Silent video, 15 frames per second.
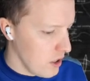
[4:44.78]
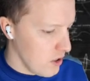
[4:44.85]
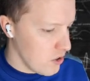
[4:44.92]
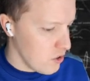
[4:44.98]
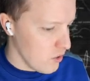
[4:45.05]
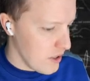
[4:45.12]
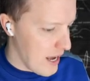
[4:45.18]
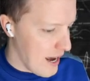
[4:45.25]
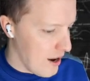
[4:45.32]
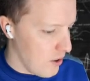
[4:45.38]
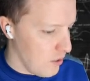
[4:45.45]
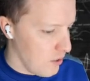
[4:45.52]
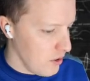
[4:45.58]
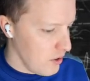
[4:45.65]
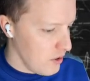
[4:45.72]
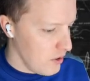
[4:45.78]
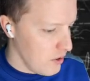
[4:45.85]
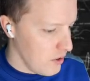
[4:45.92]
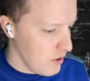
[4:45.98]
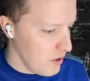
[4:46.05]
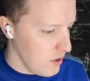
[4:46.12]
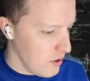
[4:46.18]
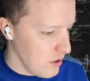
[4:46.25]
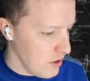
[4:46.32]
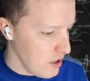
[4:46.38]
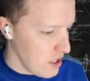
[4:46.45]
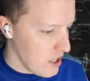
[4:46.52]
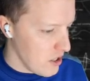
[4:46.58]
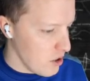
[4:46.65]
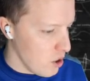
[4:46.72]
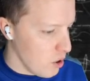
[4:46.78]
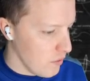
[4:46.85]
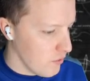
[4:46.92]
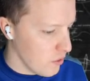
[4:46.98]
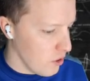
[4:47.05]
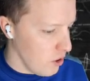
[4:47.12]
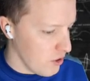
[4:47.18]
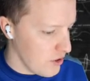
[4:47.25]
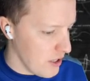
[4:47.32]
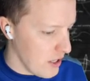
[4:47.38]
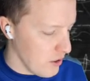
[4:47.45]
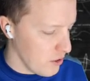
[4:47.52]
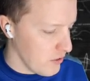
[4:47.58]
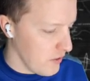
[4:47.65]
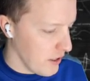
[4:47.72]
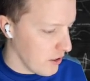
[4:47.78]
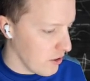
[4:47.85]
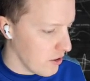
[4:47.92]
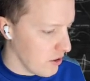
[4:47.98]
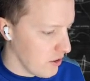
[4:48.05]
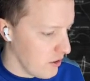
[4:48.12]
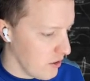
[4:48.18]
So now the overall sales figure,